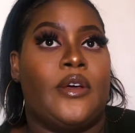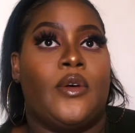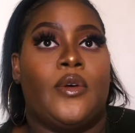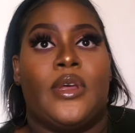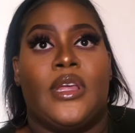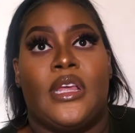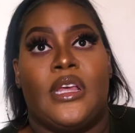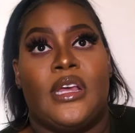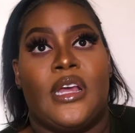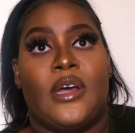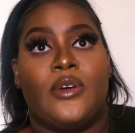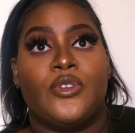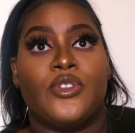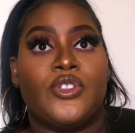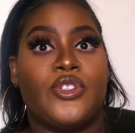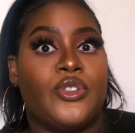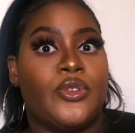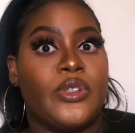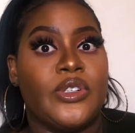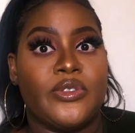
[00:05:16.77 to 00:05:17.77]
okay, I
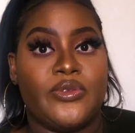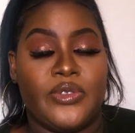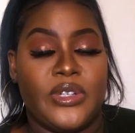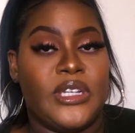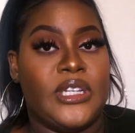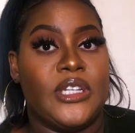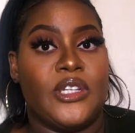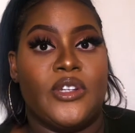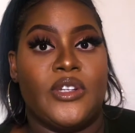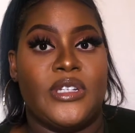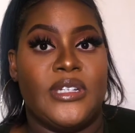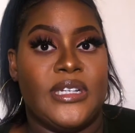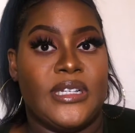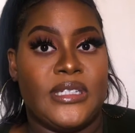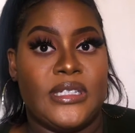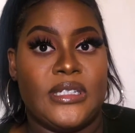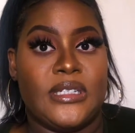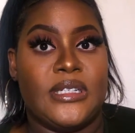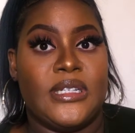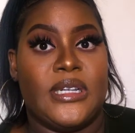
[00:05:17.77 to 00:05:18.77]
was doing really good
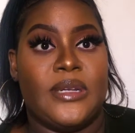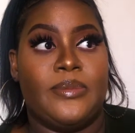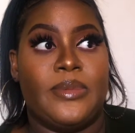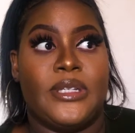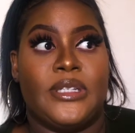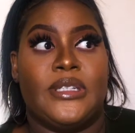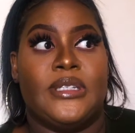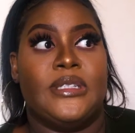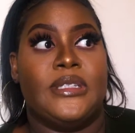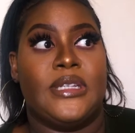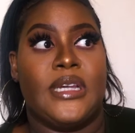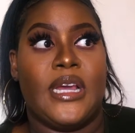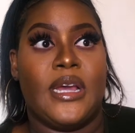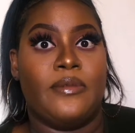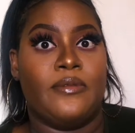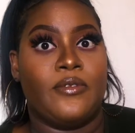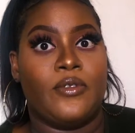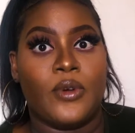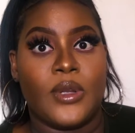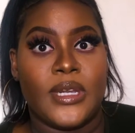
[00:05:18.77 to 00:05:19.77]
yesterday, but today
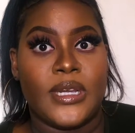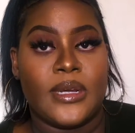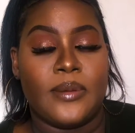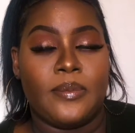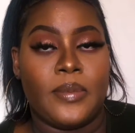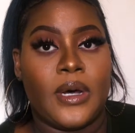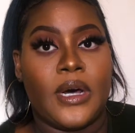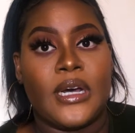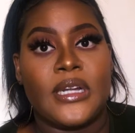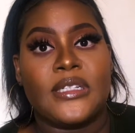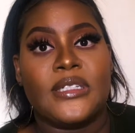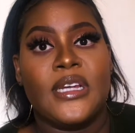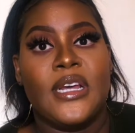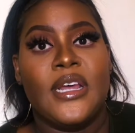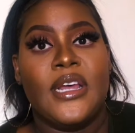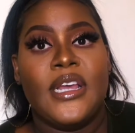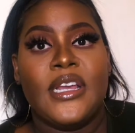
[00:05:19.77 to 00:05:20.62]
I'm falling apart.